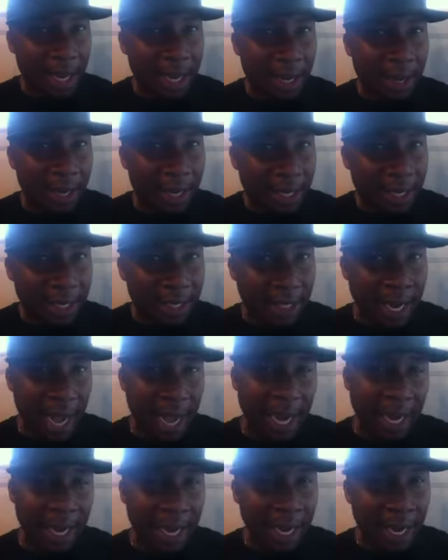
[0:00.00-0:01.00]
little
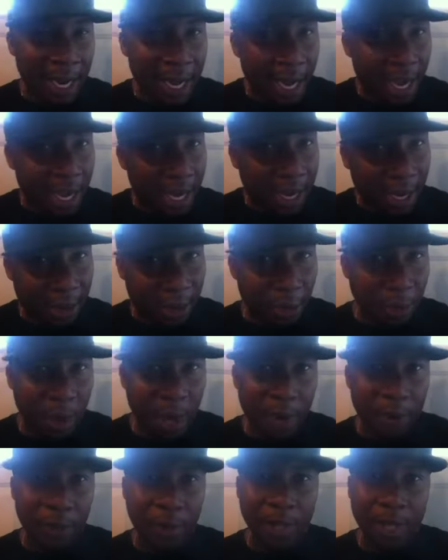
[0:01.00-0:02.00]
excited and
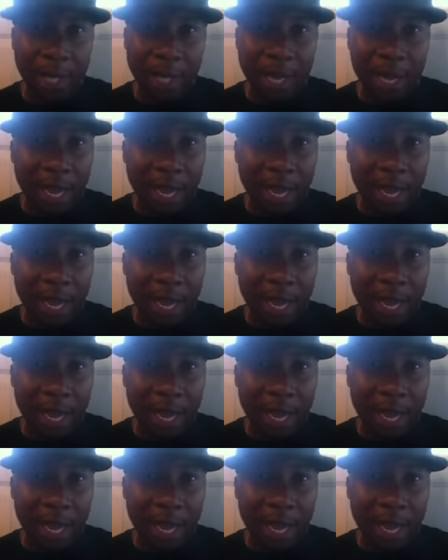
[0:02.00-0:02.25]
crunk with